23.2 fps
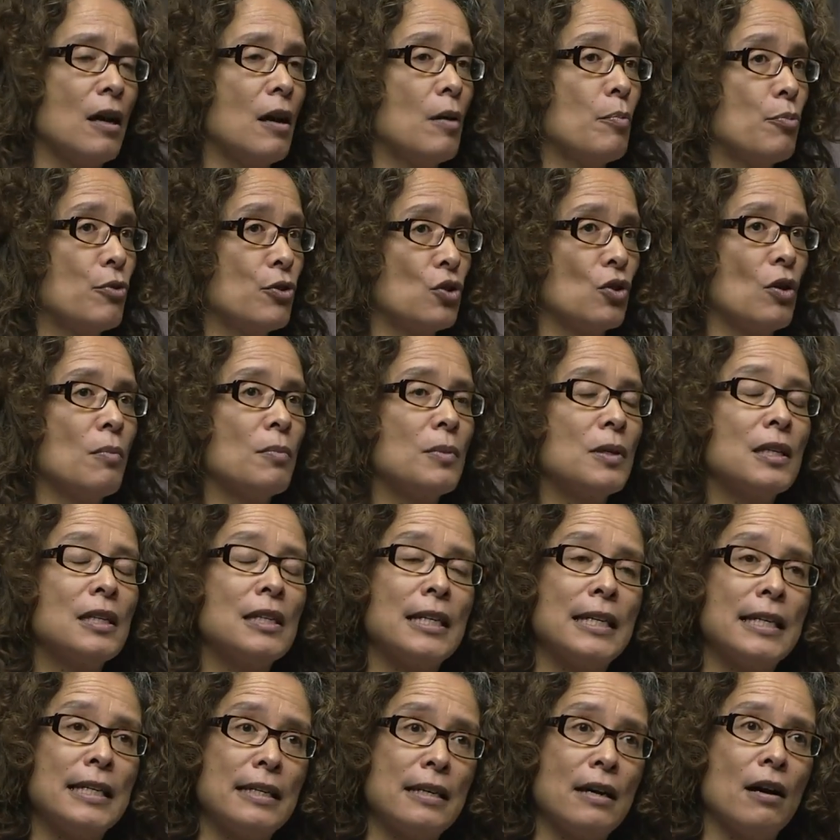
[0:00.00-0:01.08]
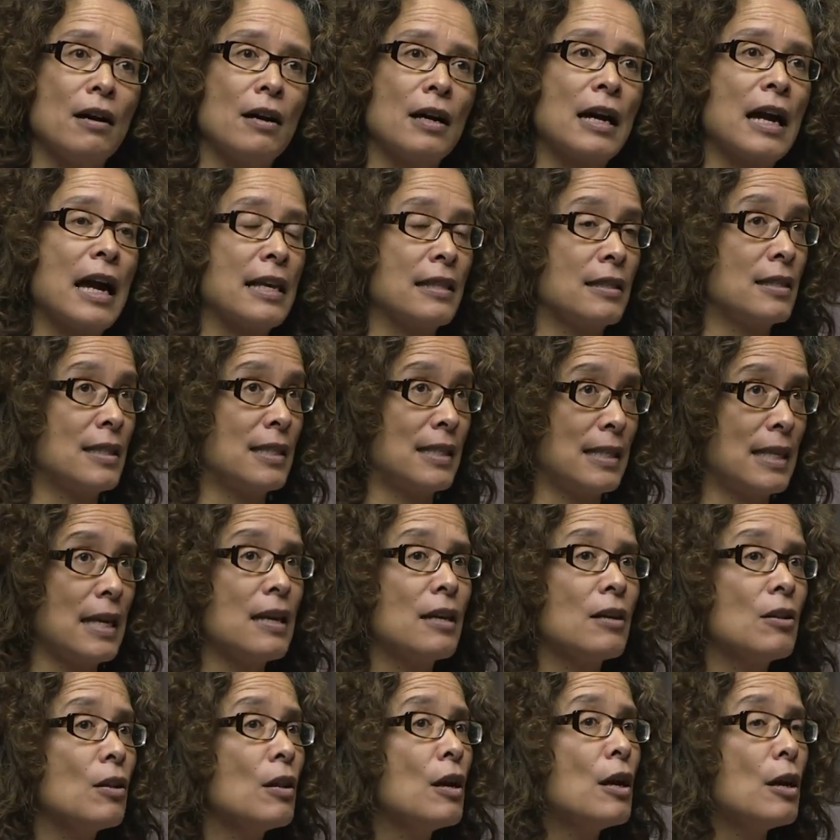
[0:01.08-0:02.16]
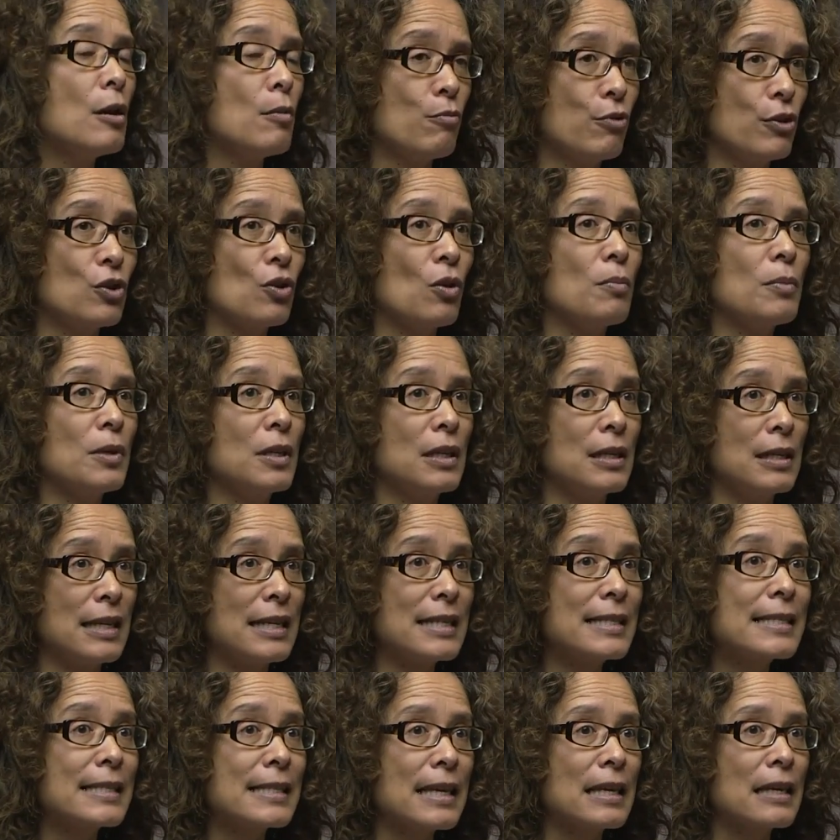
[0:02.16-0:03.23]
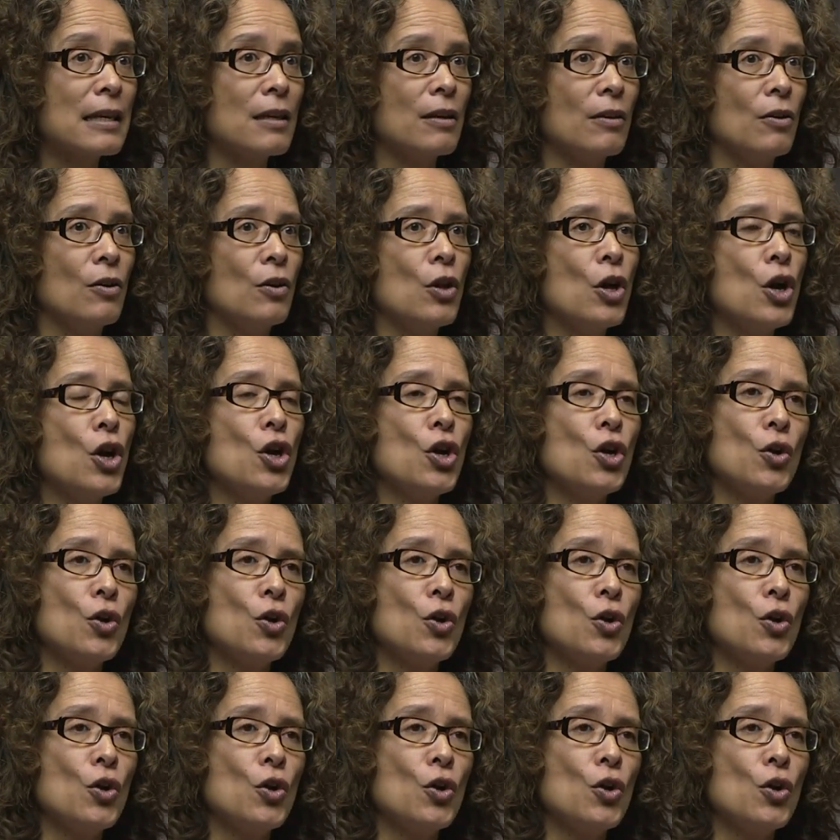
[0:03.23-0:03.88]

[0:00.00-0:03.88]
are predominantly young and still predominantly single,